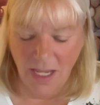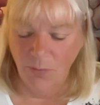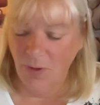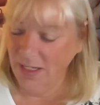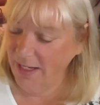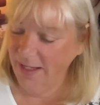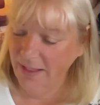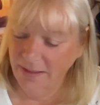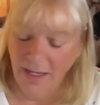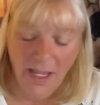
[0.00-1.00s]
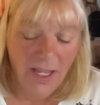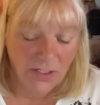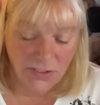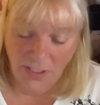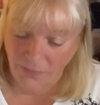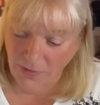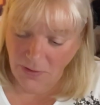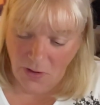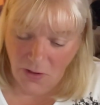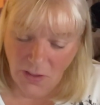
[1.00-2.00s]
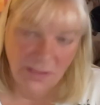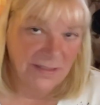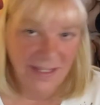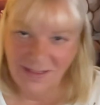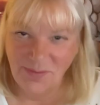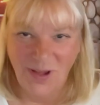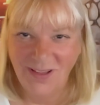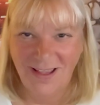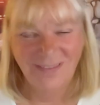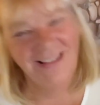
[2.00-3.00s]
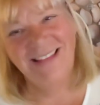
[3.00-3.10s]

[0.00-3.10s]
I went ahead, shuffled the cards, laid them all out.